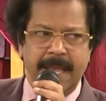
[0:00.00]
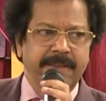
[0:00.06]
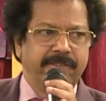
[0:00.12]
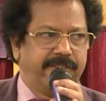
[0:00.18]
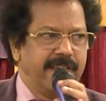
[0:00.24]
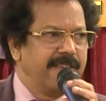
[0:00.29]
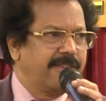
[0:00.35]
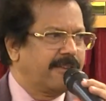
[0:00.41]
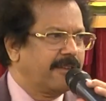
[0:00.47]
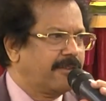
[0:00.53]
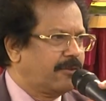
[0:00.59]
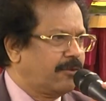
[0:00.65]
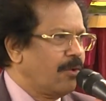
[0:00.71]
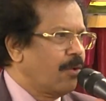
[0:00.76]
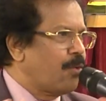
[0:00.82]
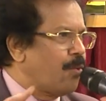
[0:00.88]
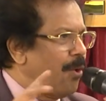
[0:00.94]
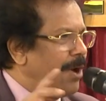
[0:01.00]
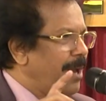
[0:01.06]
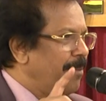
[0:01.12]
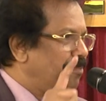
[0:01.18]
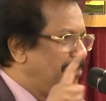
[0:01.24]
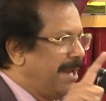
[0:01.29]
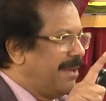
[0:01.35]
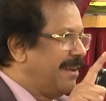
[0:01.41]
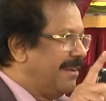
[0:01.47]
Jesus took only
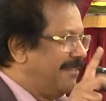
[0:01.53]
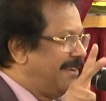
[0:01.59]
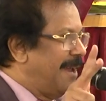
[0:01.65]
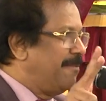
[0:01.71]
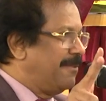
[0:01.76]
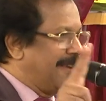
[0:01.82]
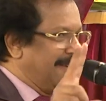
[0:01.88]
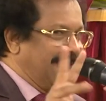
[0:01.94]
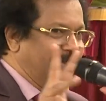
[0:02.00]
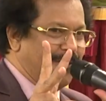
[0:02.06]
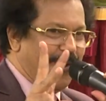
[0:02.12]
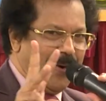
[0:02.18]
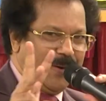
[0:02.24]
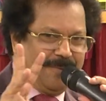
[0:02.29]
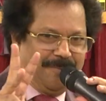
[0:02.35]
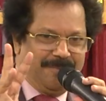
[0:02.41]
Peter, James and John.